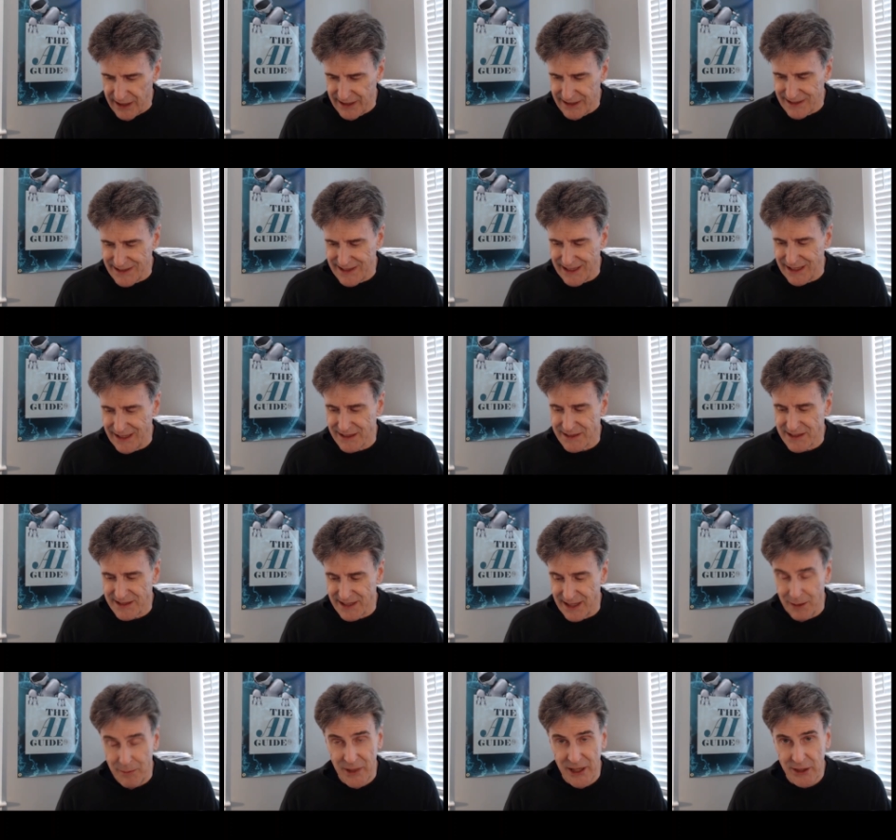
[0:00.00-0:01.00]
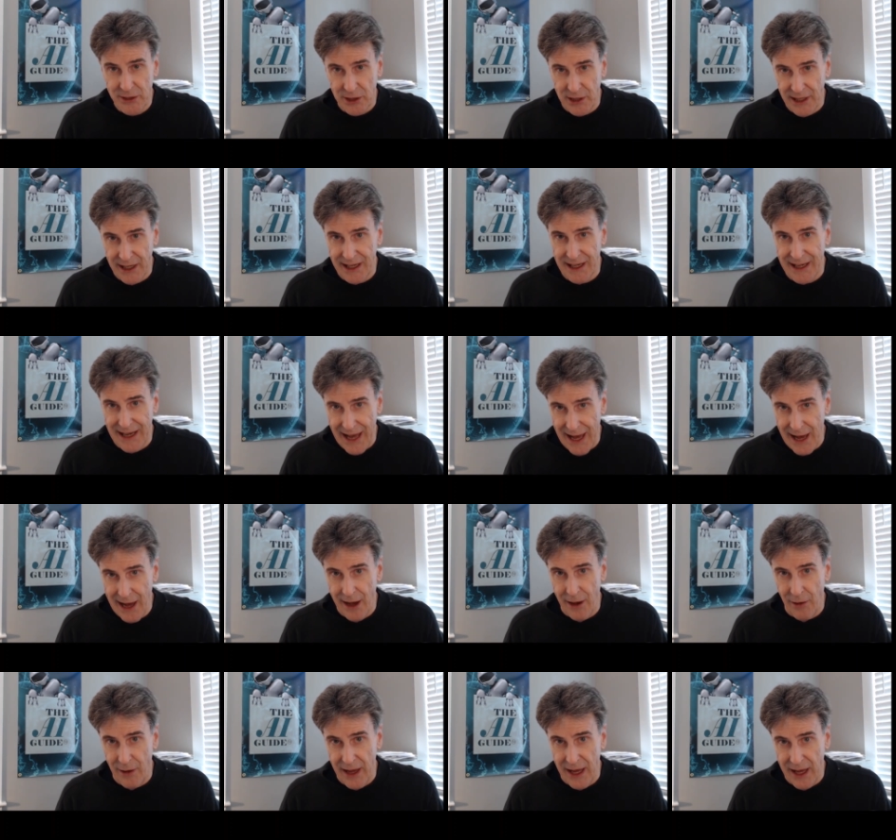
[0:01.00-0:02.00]
is the asymmetry in
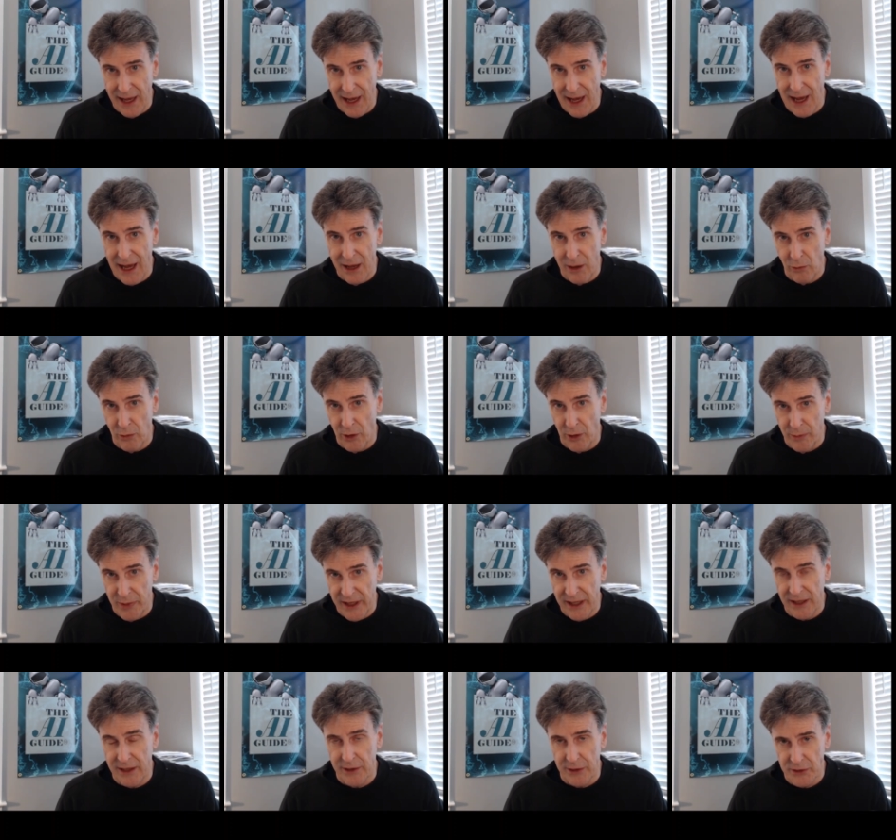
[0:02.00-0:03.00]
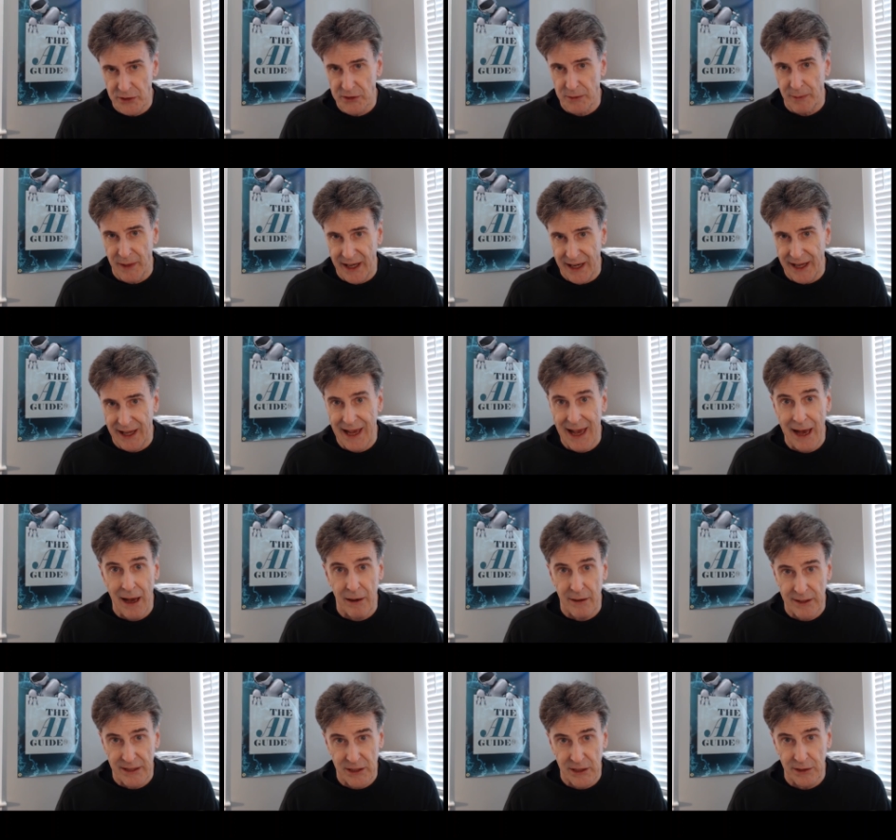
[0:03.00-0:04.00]
how AI will be used, meaning
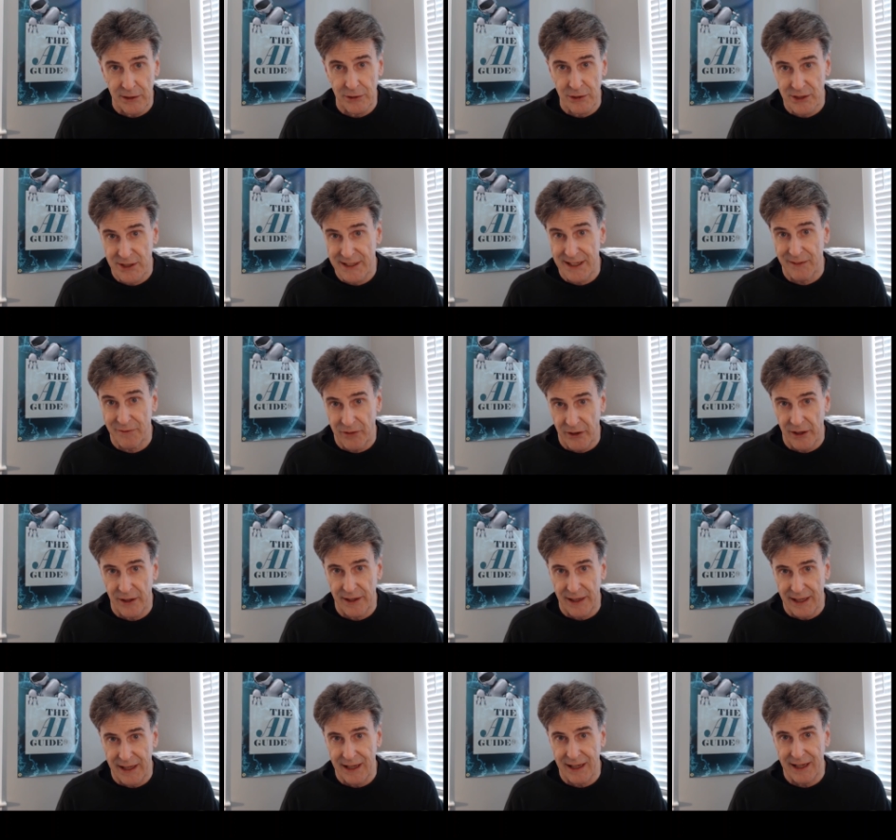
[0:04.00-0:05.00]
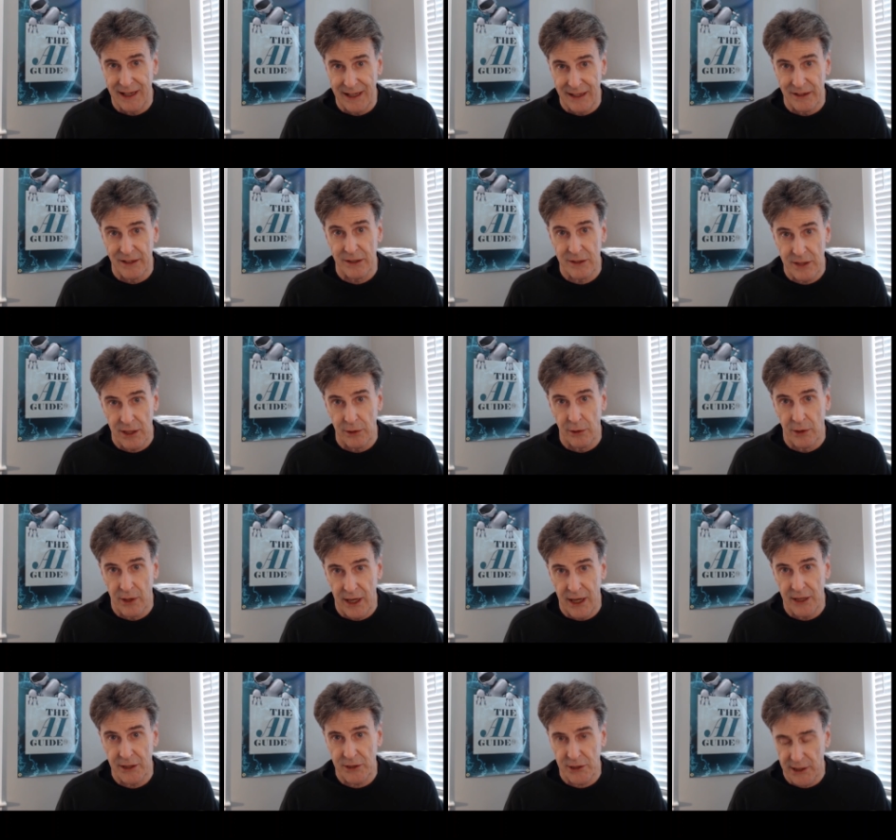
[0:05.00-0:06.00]
how it's used differently in the two
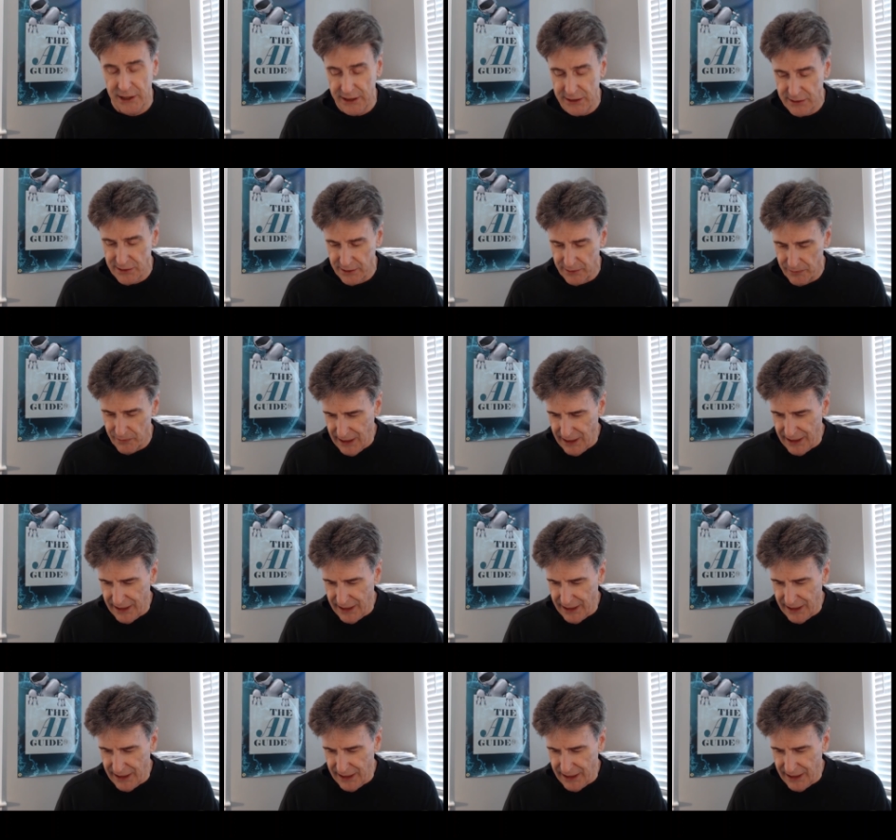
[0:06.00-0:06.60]
countries.